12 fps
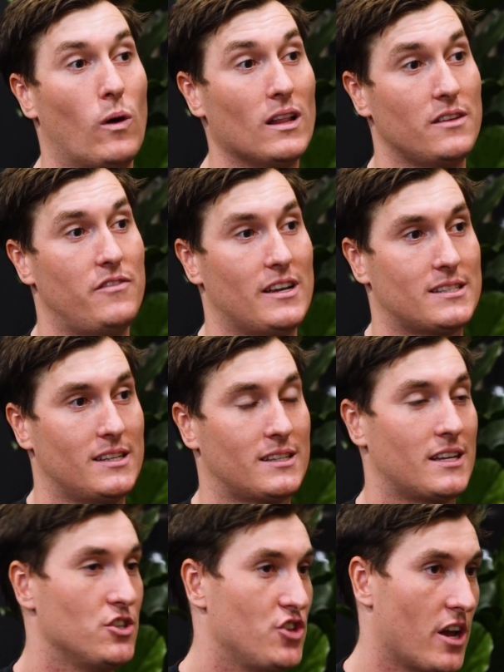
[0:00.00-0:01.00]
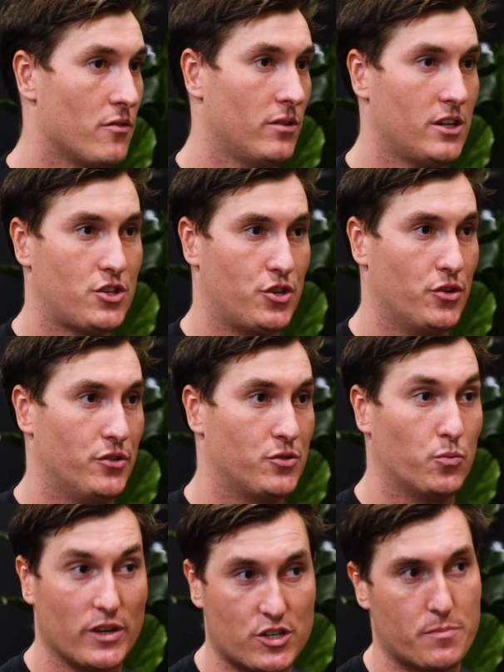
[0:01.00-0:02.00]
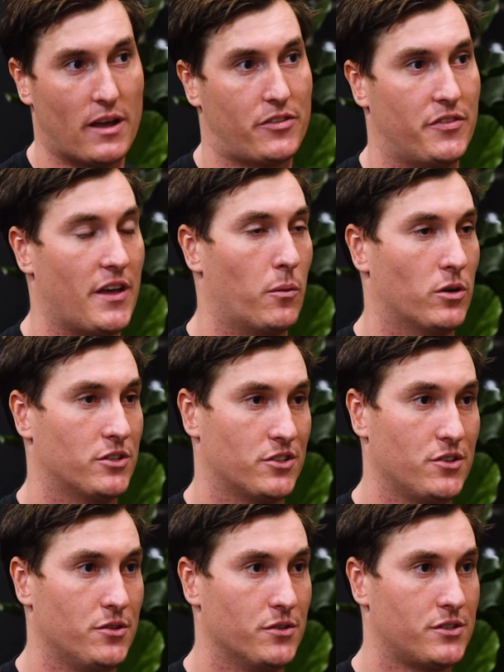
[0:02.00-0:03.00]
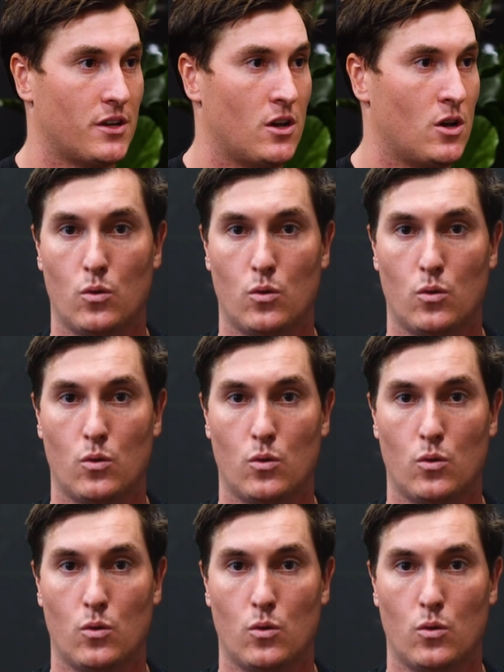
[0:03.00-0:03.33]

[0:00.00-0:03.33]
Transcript: While investors can generally choose which method they want to use,